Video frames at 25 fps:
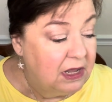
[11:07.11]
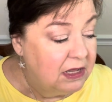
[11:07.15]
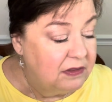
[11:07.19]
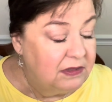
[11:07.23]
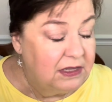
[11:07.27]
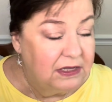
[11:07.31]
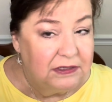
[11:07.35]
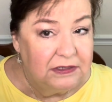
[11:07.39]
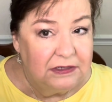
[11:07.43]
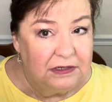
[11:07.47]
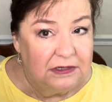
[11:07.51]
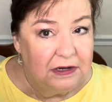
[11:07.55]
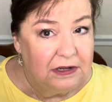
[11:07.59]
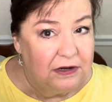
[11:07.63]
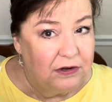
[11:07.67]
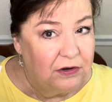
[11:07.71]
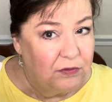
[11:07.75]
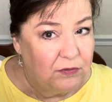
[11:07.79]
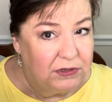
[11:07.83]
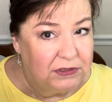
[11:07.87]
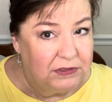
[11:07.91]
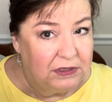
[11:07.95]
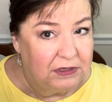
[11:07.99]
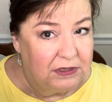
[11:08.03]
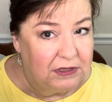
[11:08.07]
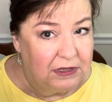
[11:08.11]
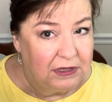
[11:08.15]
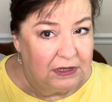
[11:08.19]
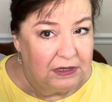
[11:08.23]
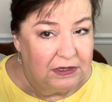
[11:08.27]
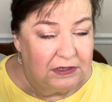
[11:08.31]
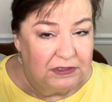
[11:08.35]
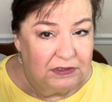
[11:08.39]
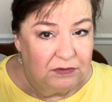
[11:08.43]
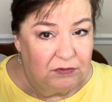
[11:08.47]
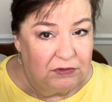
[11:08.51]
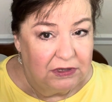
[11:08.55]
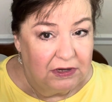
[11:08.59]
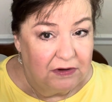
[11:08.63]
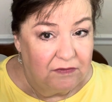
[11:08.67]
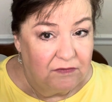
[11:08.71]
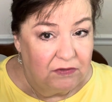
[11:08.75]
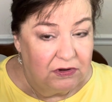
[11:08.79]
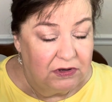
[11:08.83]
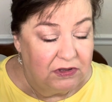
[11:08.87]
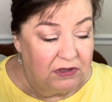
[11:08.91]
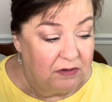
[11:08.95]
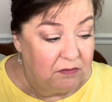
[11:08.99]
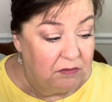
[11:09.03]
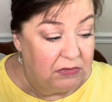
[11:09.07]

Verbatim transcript: That's not always the case with everything,